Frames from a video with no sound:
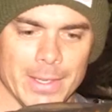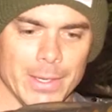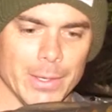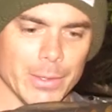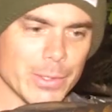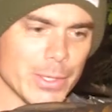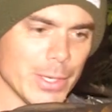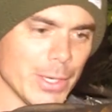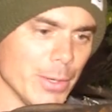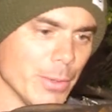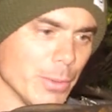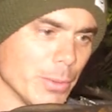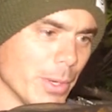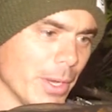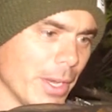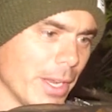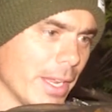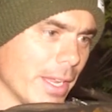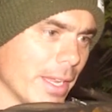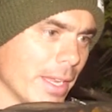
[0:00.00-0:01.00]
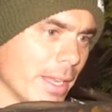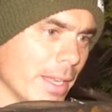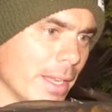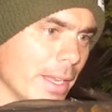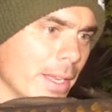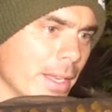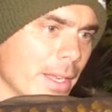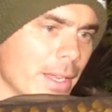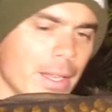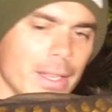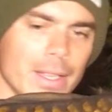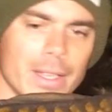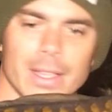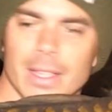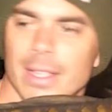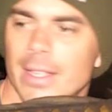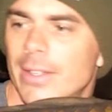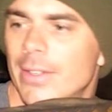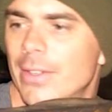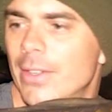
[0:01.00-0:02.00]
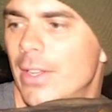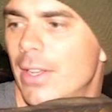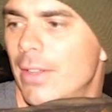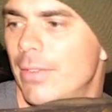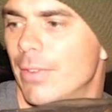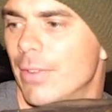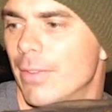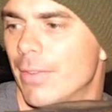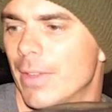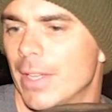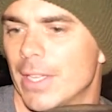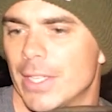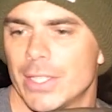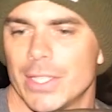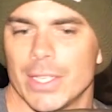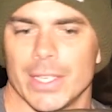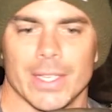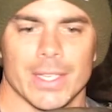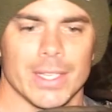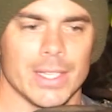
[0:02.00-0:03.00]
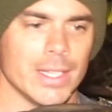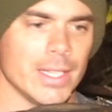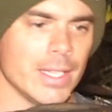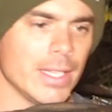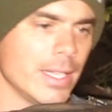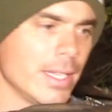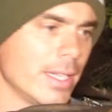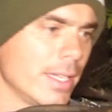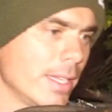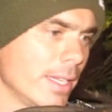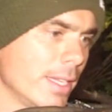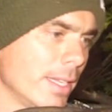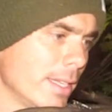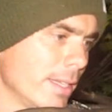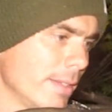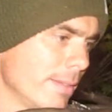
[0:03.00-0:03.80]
you know, still dining off the back of that lovely common last week,